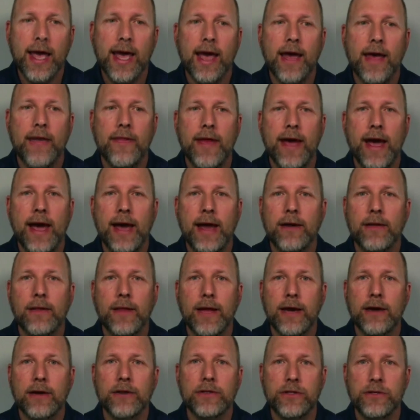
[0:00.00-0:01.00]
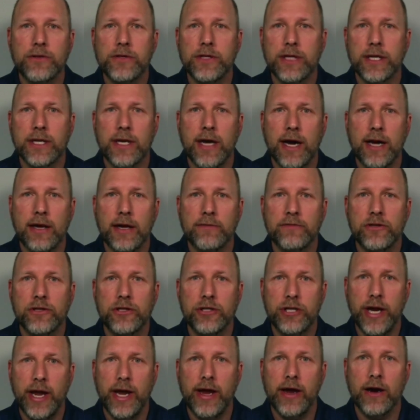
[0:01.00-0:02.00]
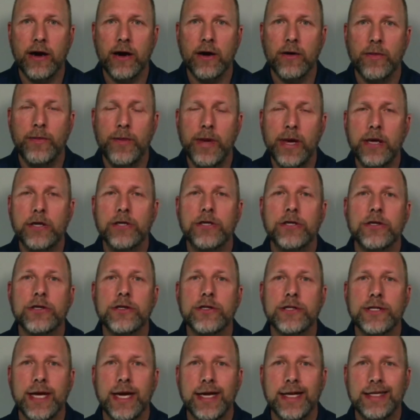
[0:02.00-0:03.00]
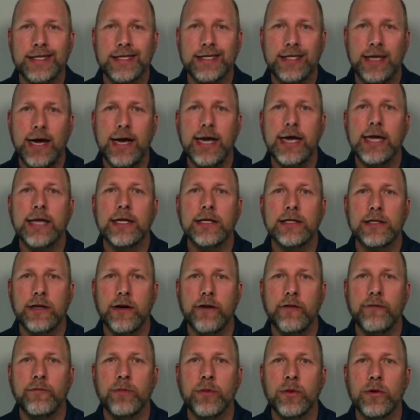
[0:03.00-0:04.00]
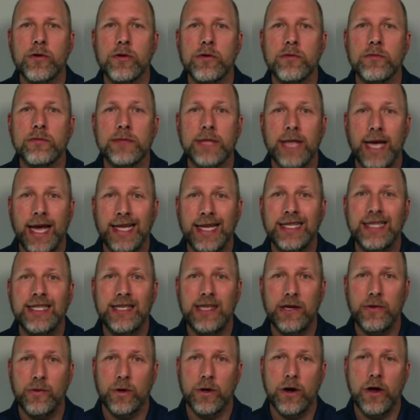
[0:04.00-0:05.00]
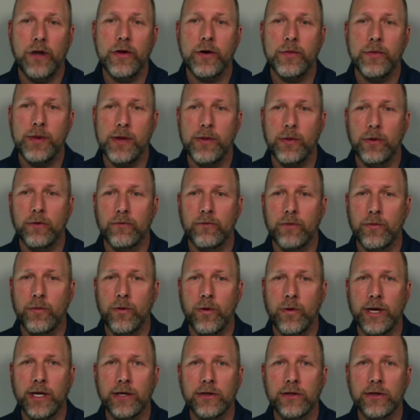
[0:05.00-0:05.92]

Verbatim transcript: And that allows you to kind of share pictures and sightings of blooms and see where other people are reporting.